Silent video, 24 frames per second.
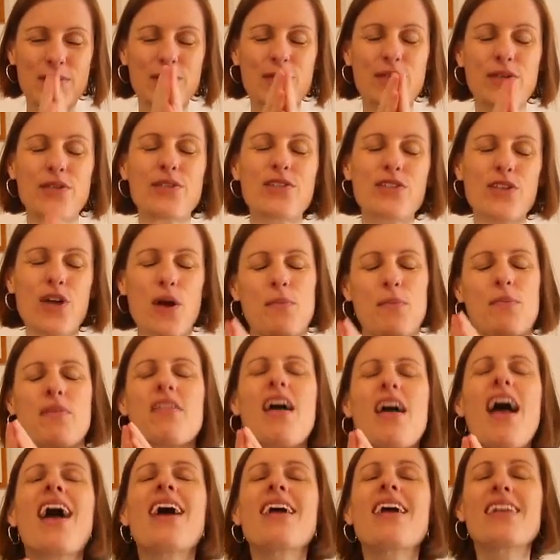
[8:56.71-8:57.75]
Good job.
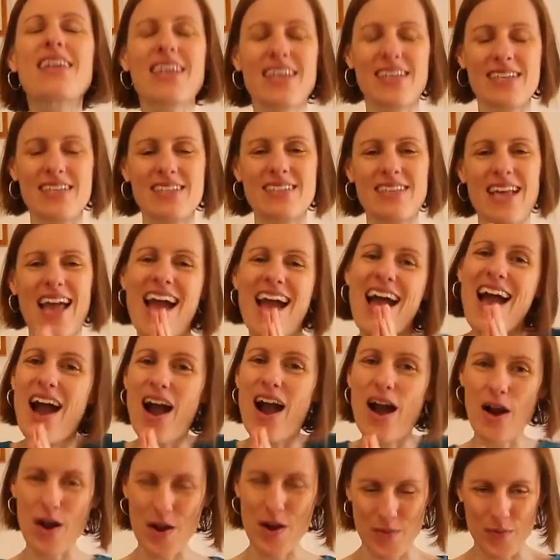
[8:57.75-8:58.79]
That is
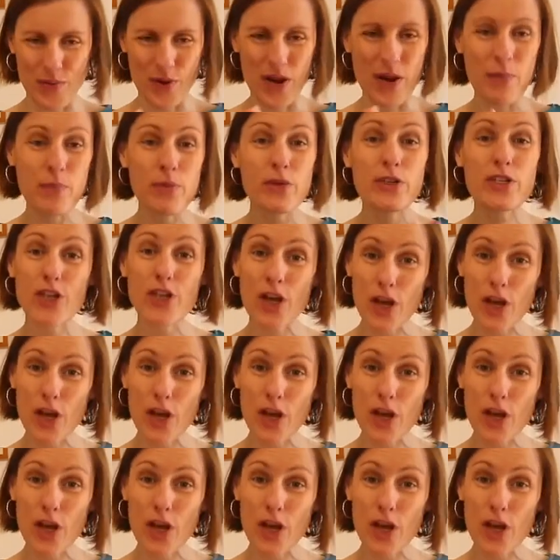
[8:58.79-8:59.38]
our prayer push,